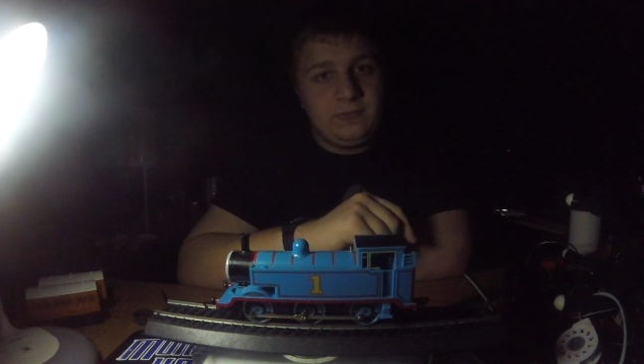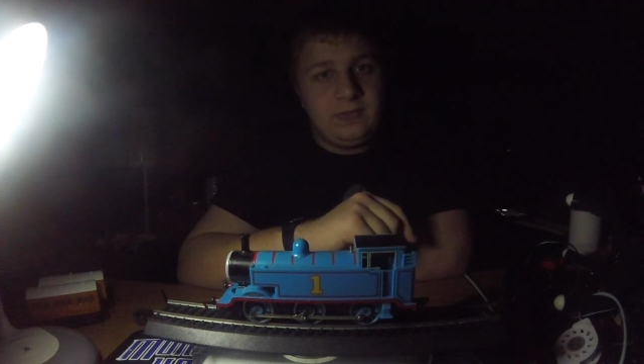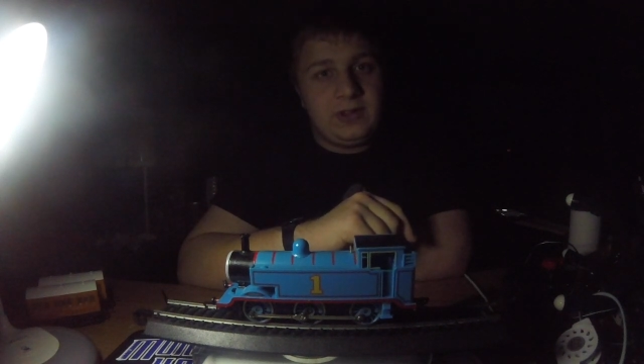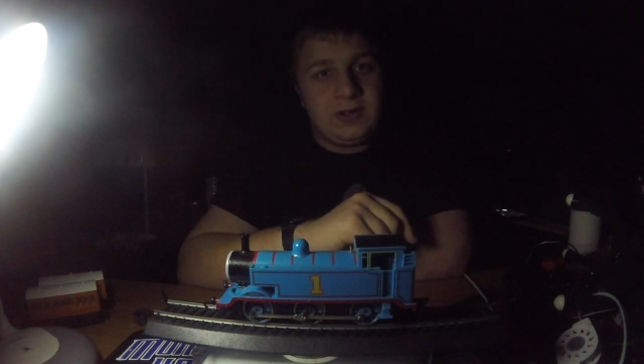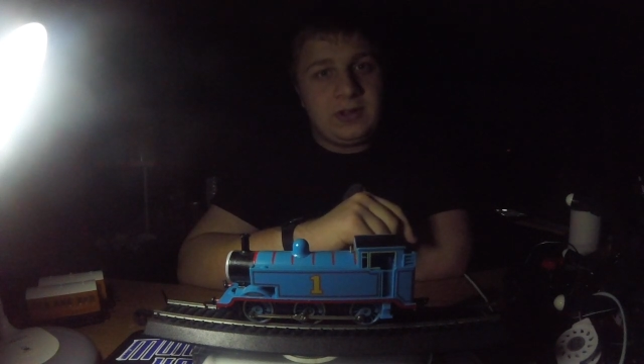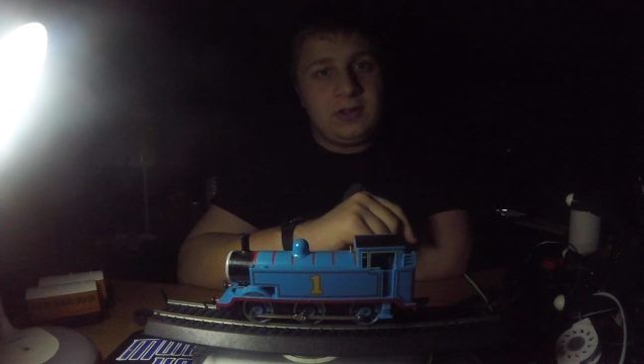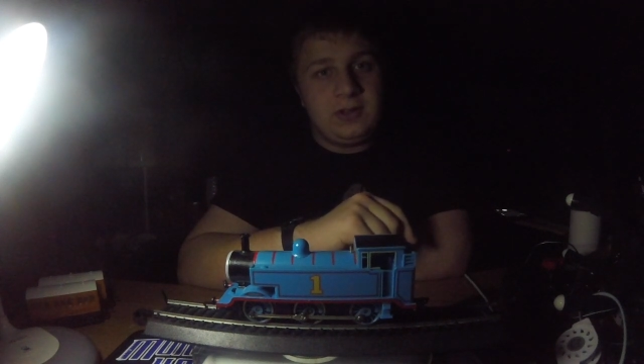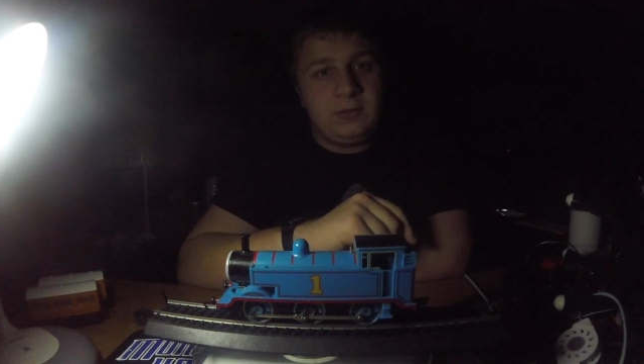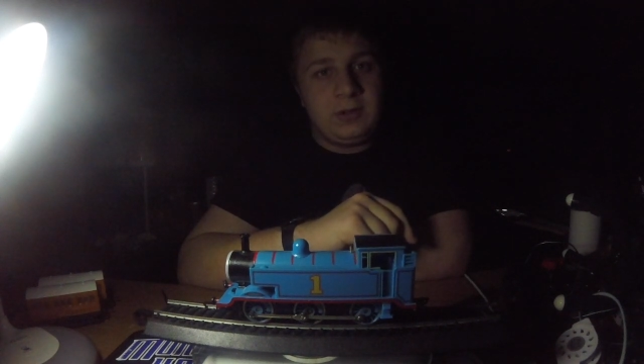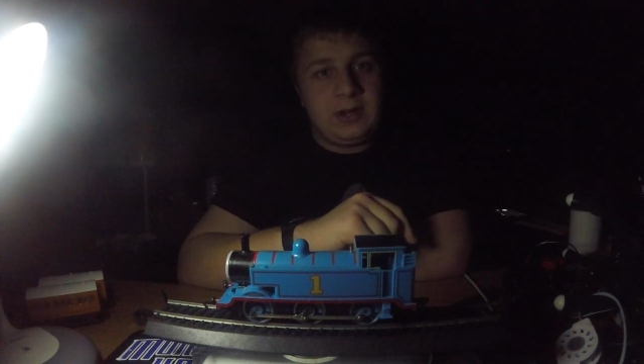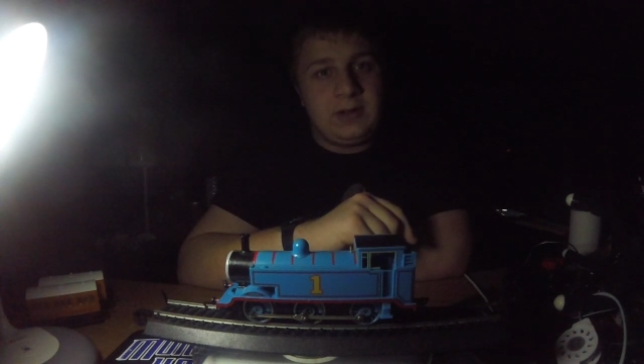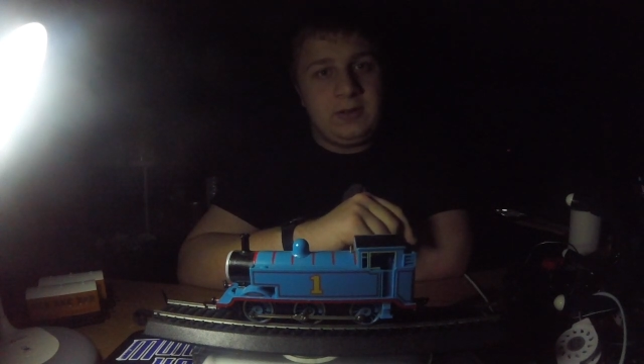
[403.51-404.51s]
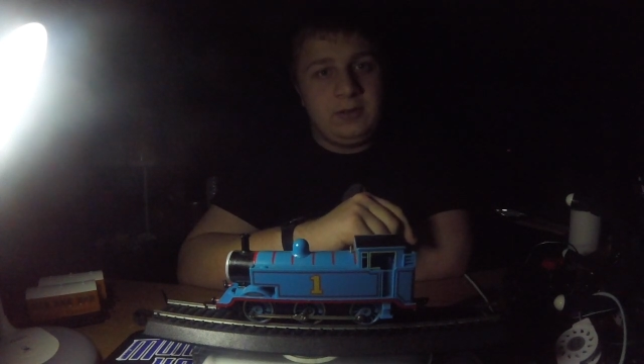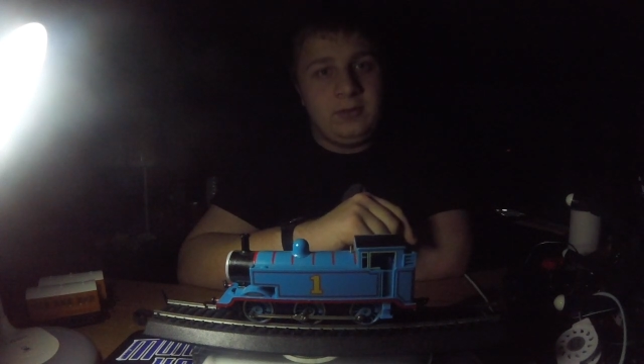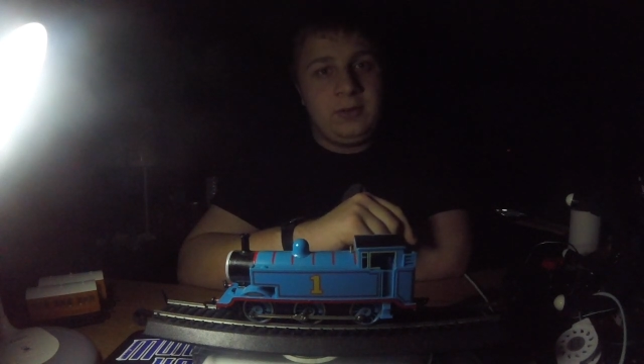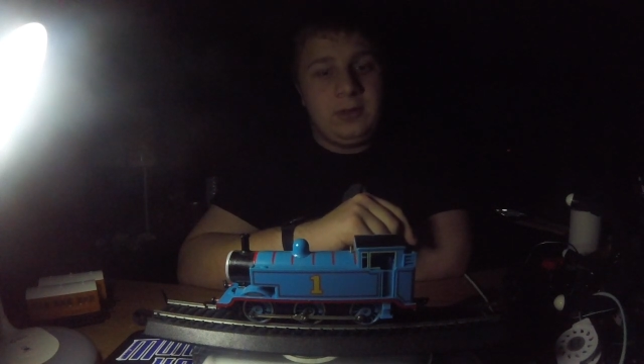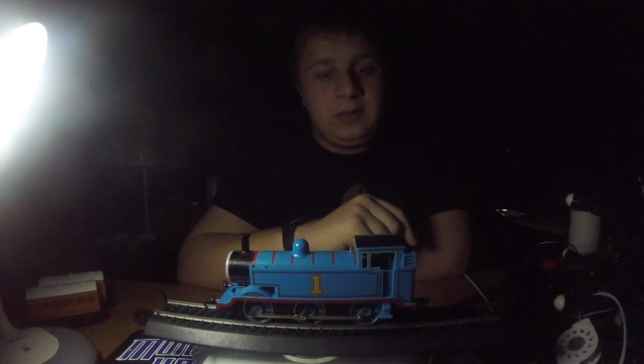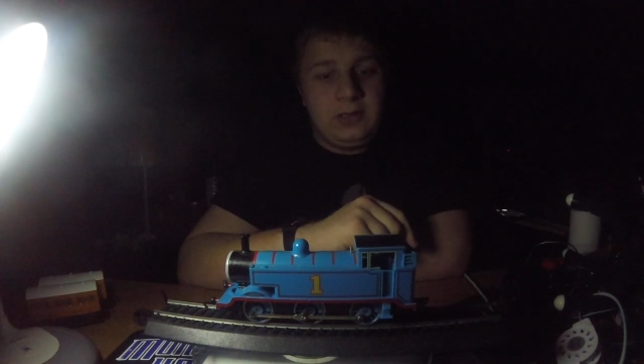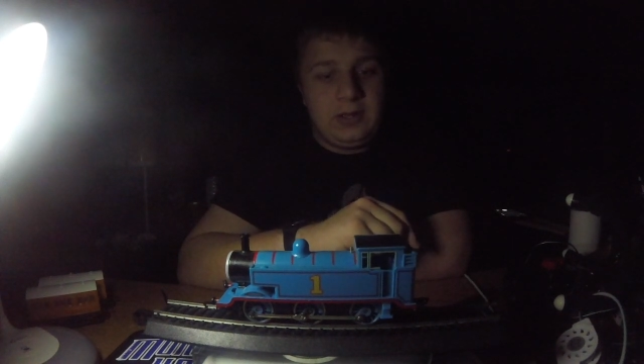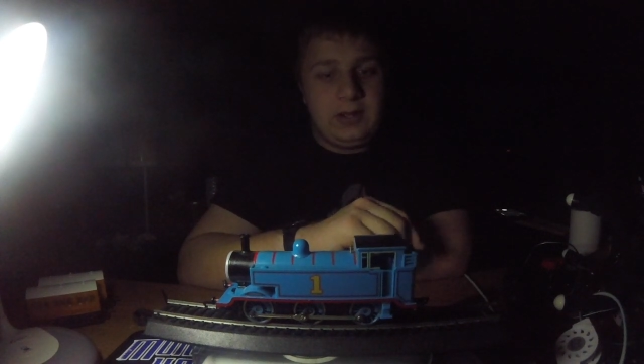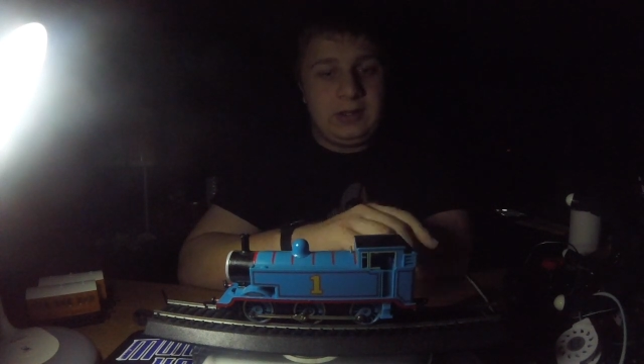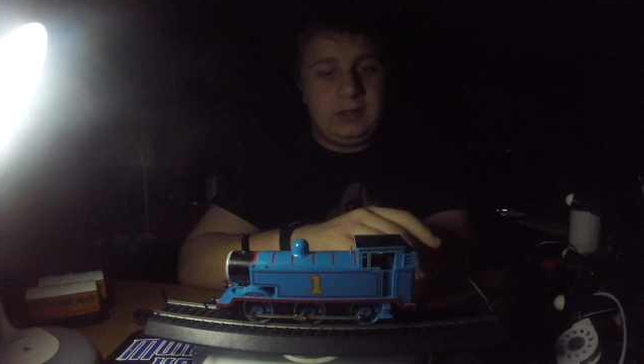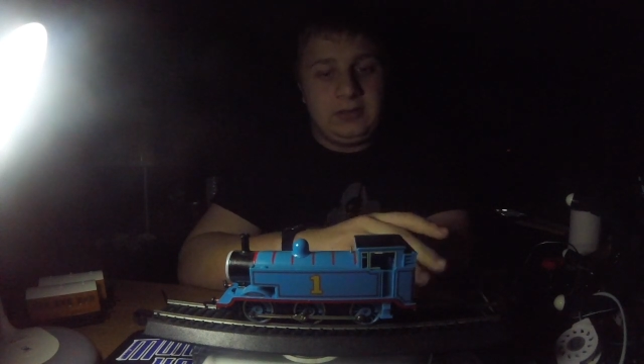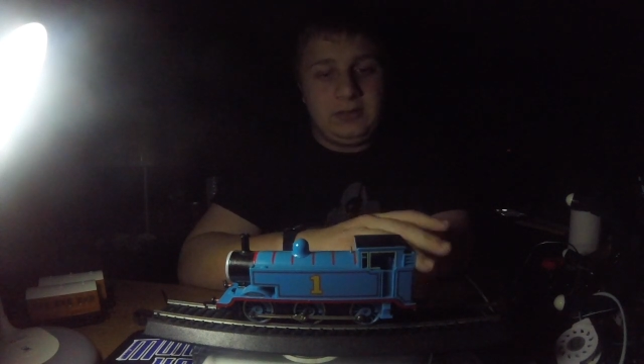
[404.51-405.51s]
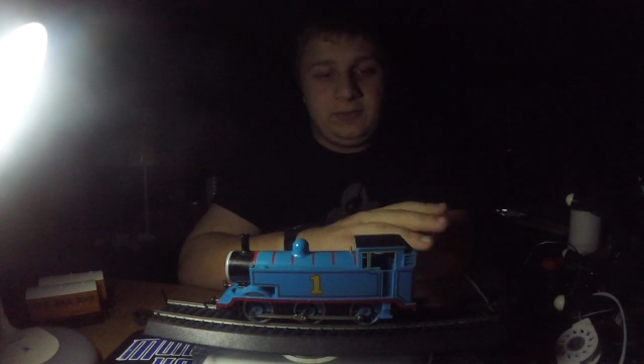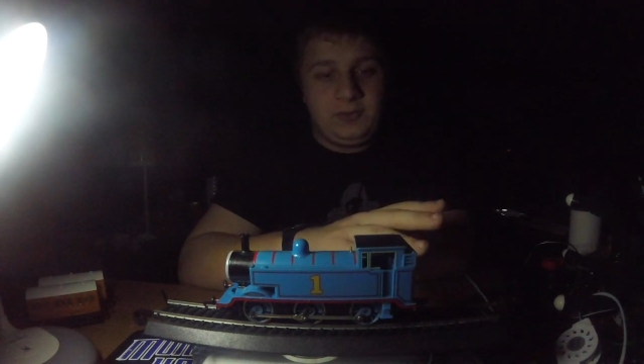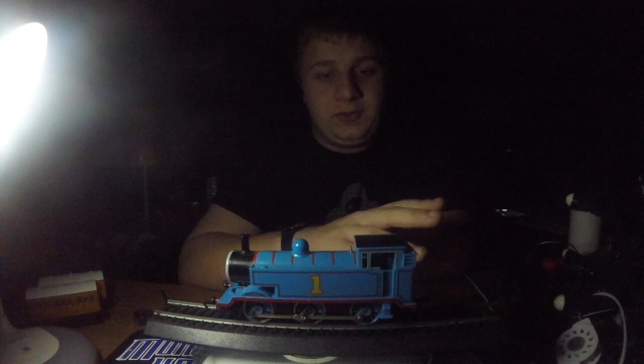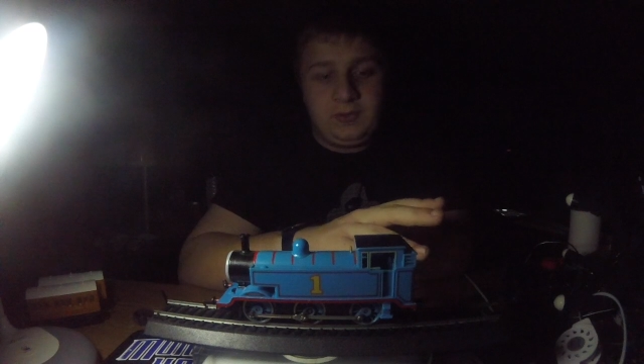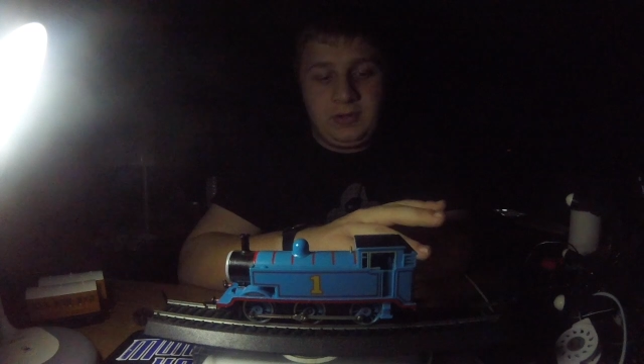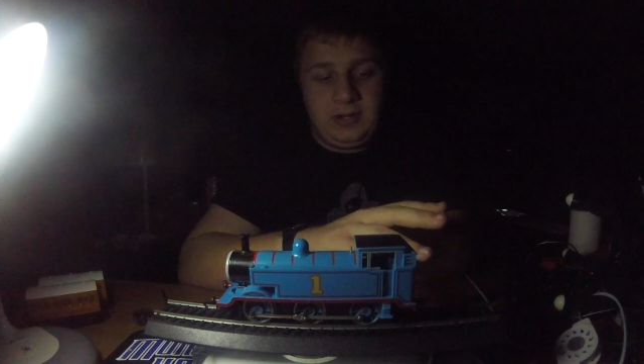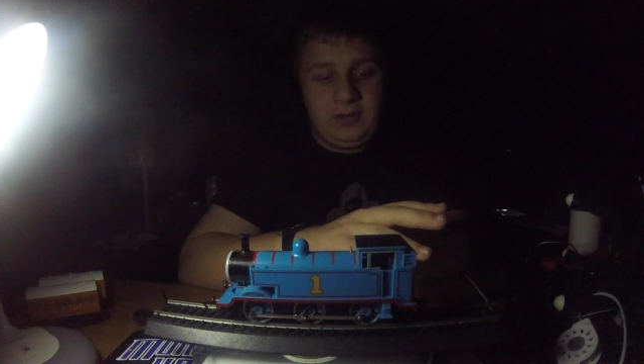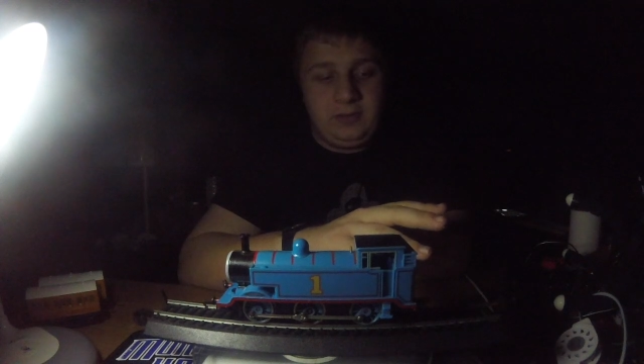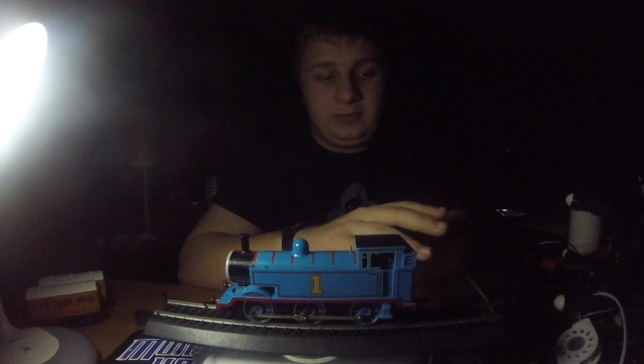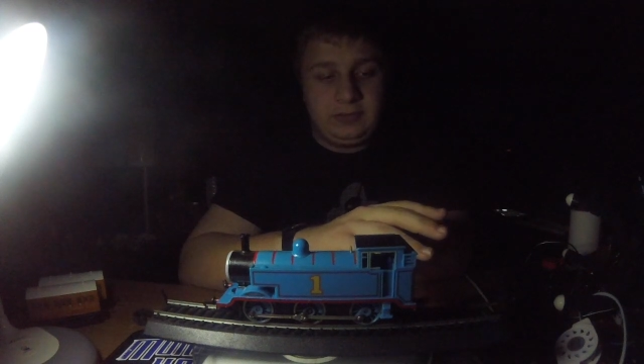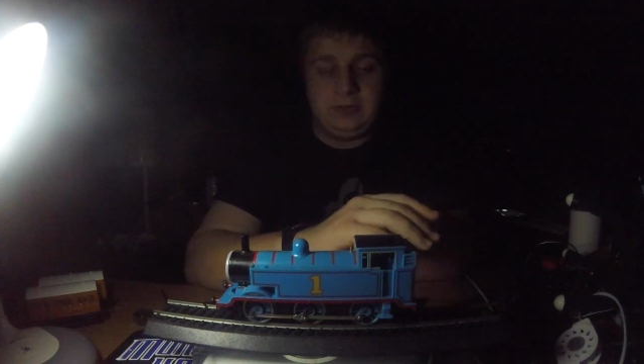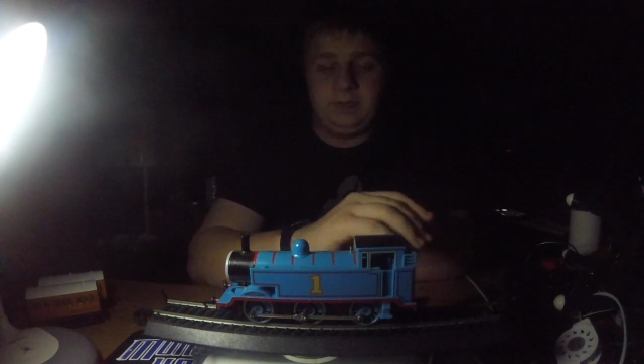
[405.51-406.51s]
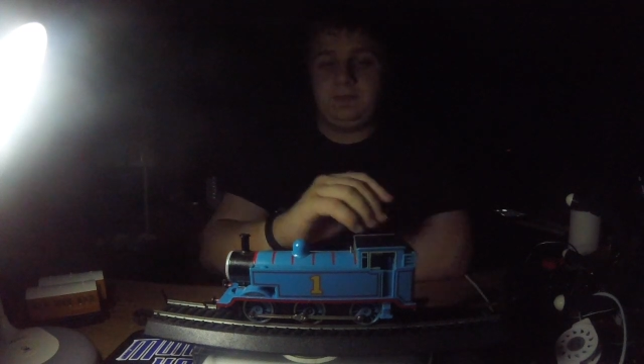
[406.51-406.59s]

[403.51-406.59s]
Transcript: very good at what I do, and I love doing what I do. So,